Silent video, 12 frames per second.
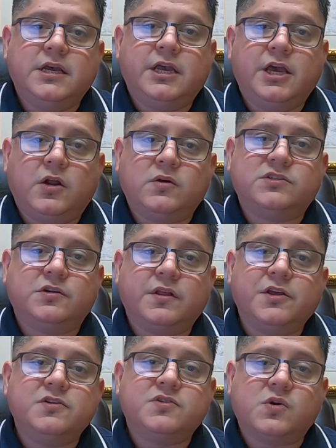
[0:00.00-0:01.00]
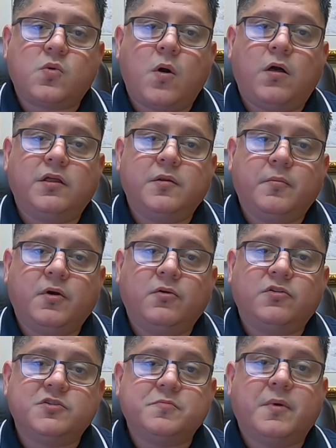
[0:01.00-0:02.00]
So they use the quality
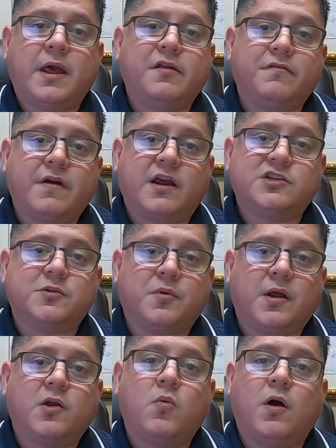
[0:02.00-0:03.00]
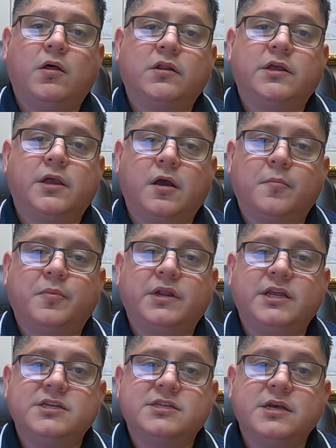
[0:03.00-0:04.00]
motors manufactured by quality
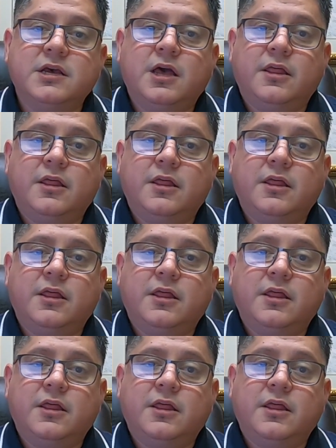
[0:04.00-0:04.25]
companies